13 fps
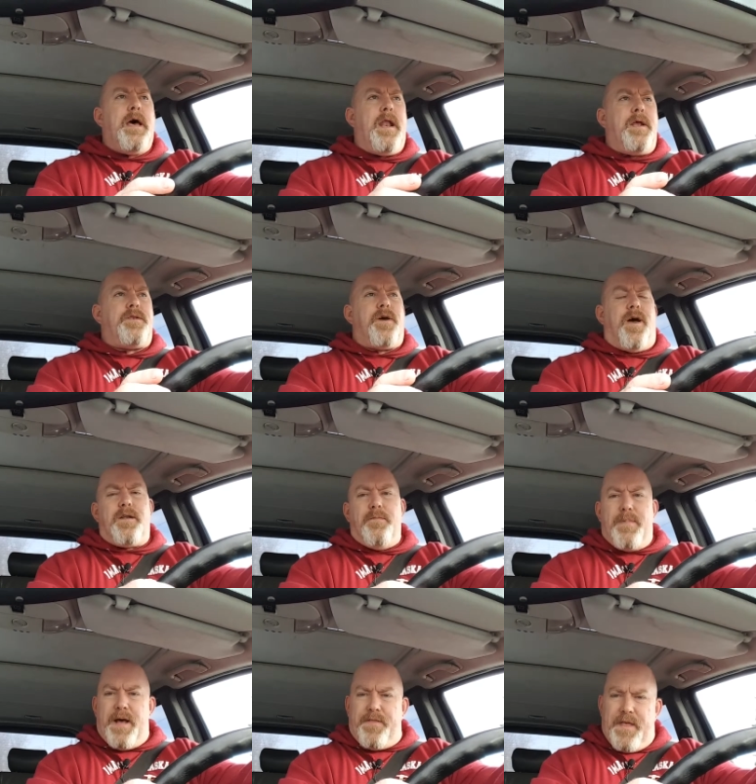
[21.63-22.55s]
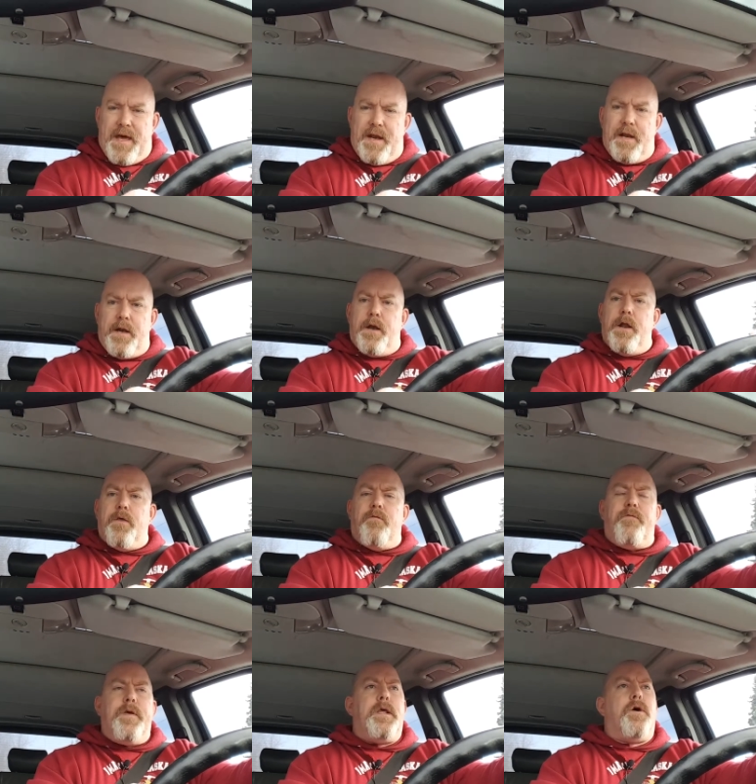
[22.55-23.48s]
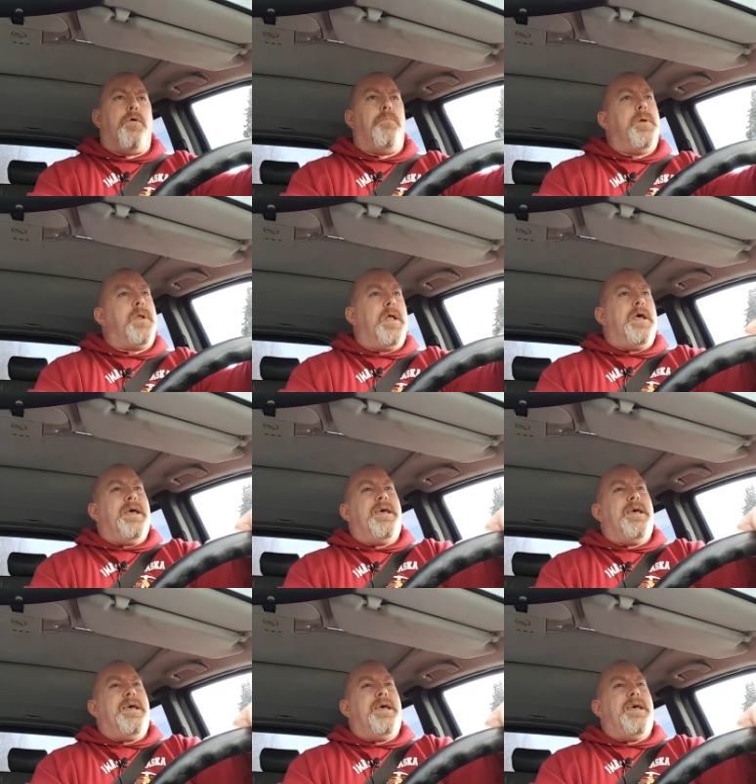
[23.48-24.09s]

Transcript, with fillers: and I talked about that in another video but